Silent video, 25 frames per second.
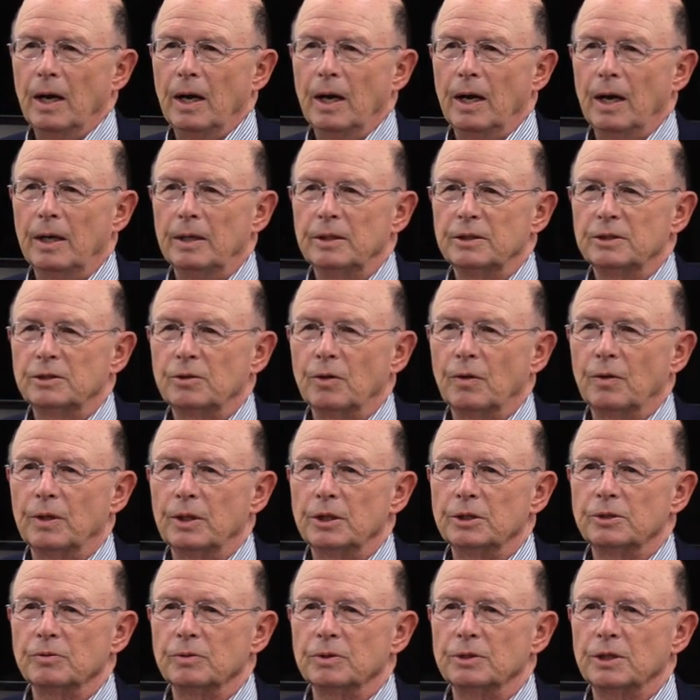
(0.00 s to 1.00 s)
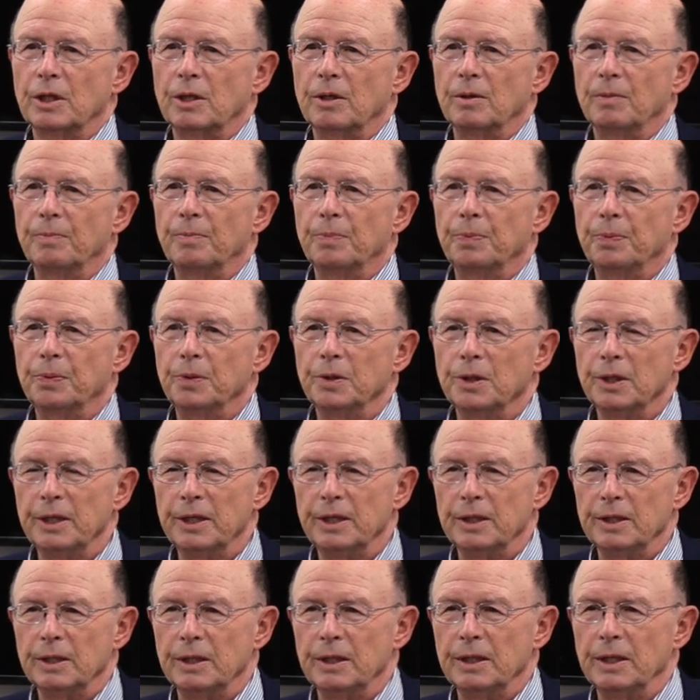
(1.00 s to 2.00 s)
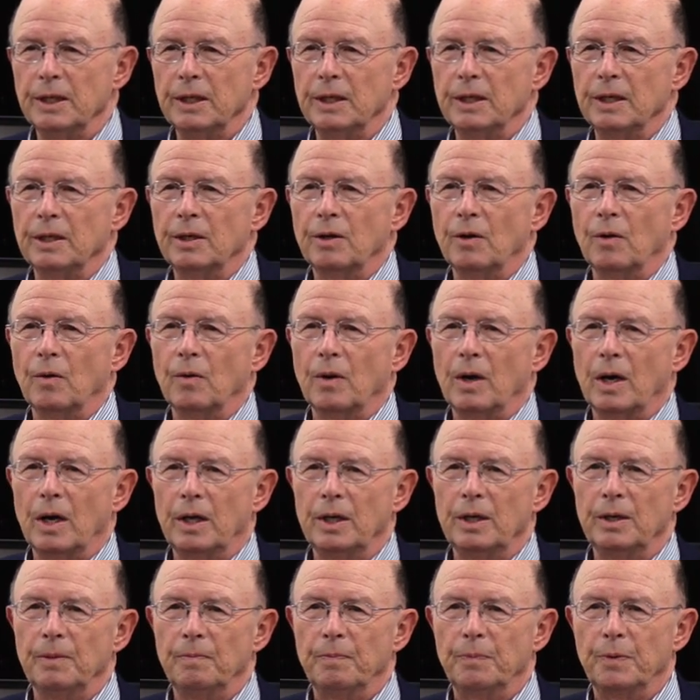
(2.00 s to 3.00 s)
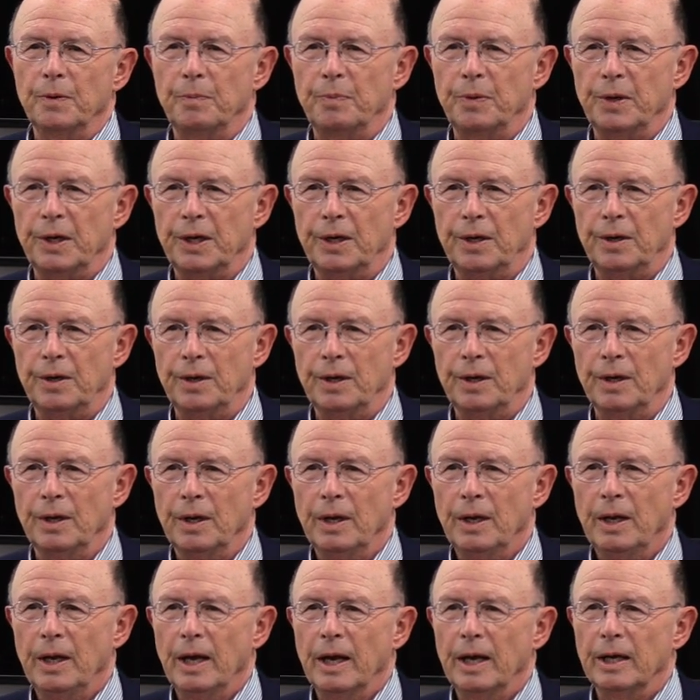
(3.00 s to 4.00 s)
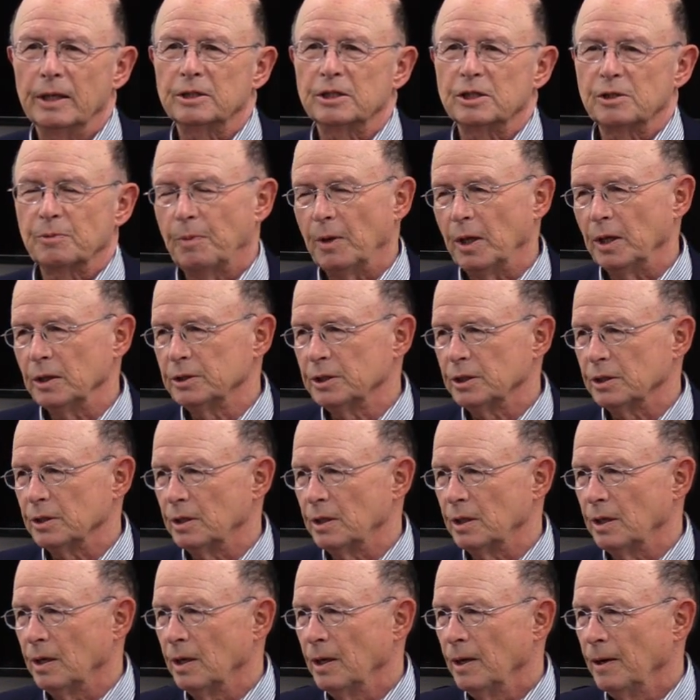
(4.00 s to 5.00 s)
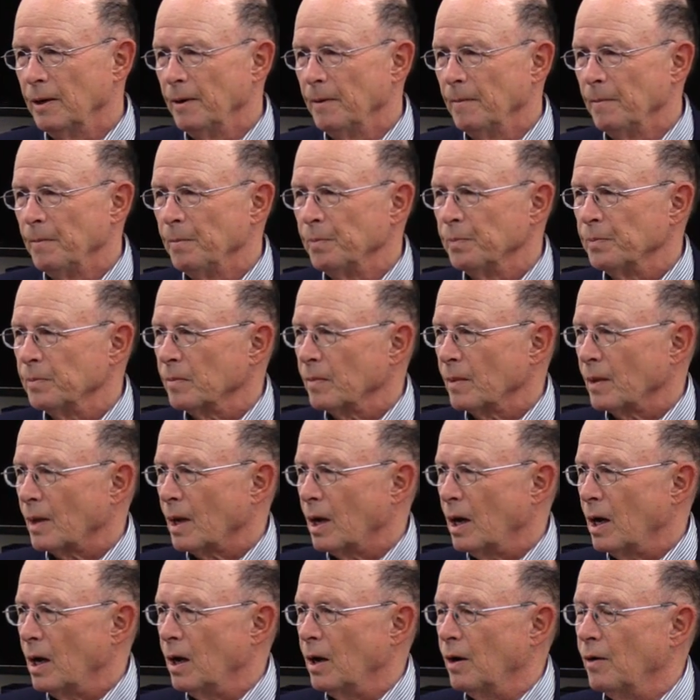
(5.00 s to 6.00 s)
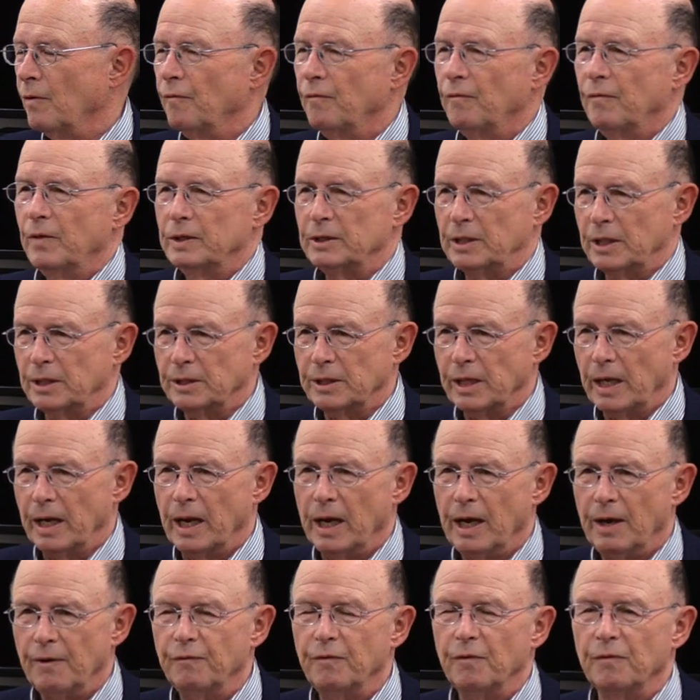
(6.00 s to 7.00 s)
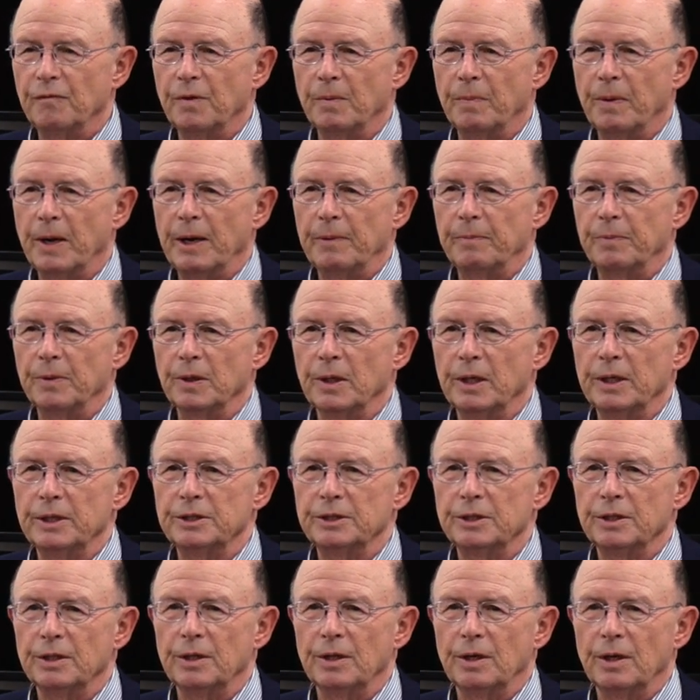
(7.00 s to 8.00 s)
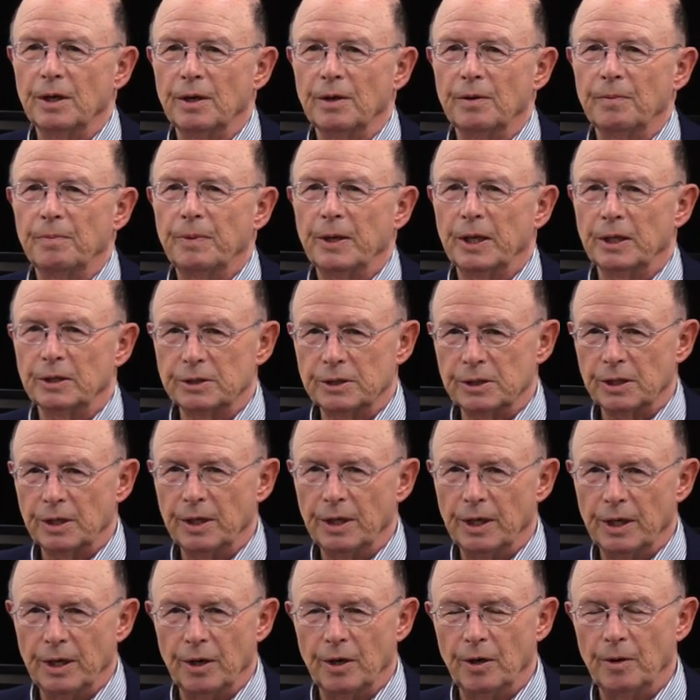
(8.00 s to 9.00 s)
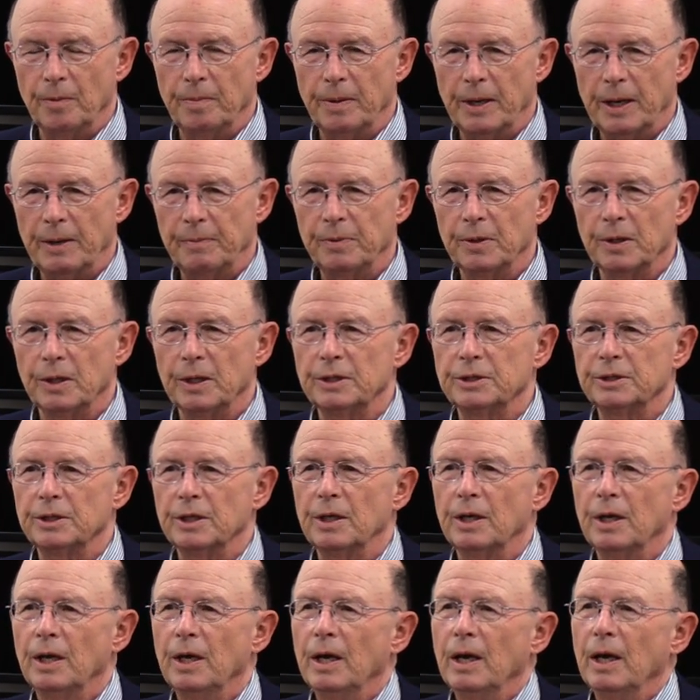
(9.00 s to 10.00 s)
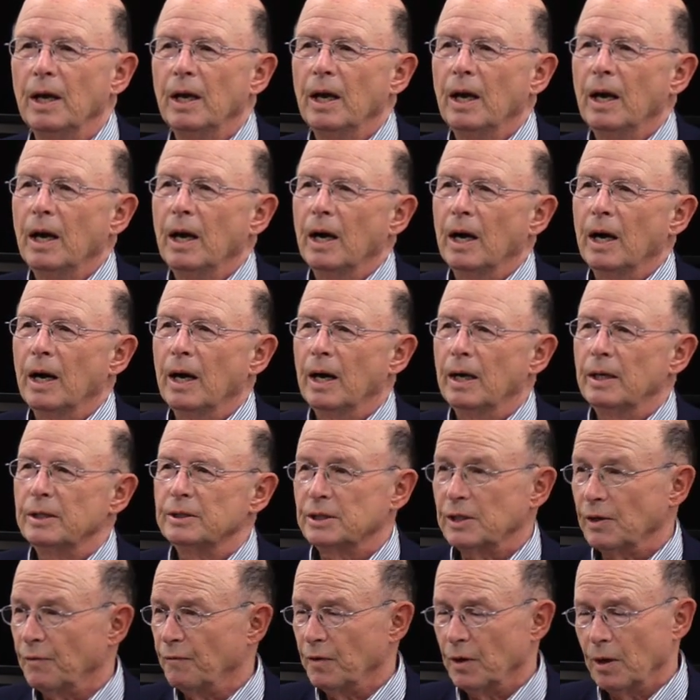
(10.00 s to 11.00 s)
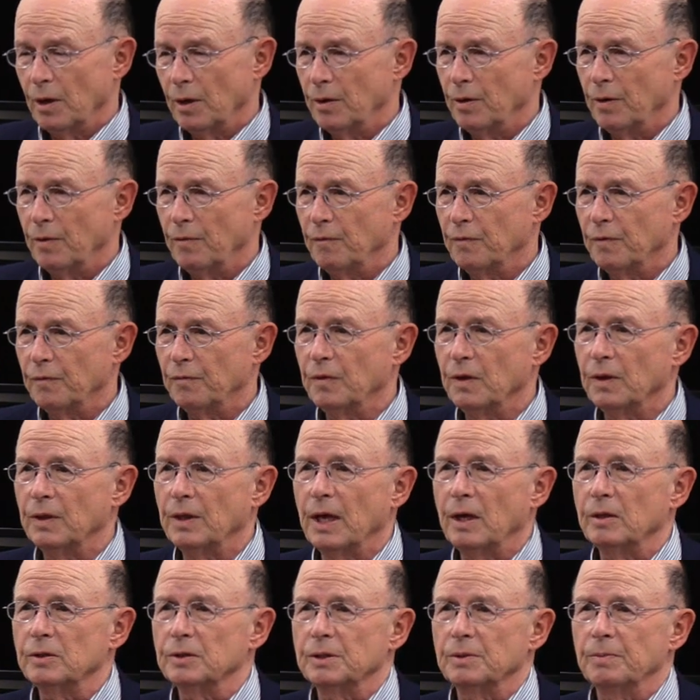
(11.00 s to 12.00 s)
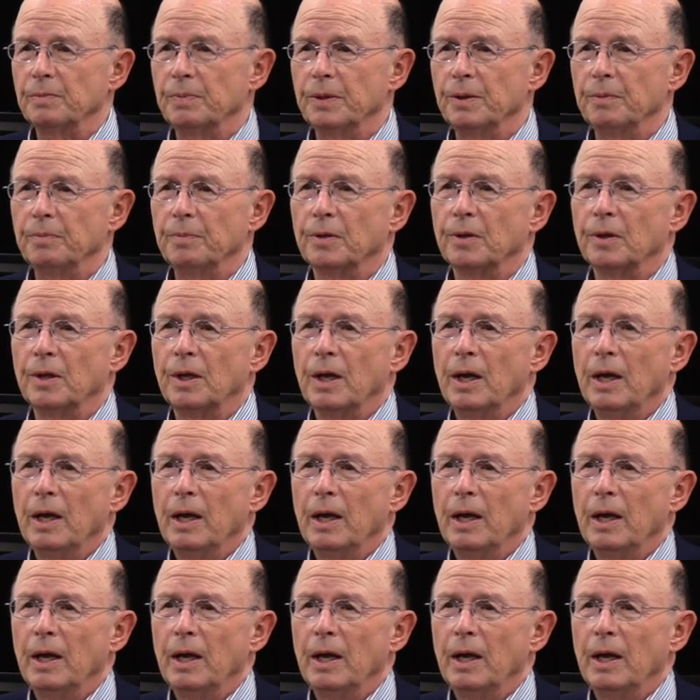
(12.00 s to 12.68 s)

Uh, so this was a completely, you know, unprepared expulsion of, as I said, half of the population, uh, Palestinian Arab population, uh, 750,000 people.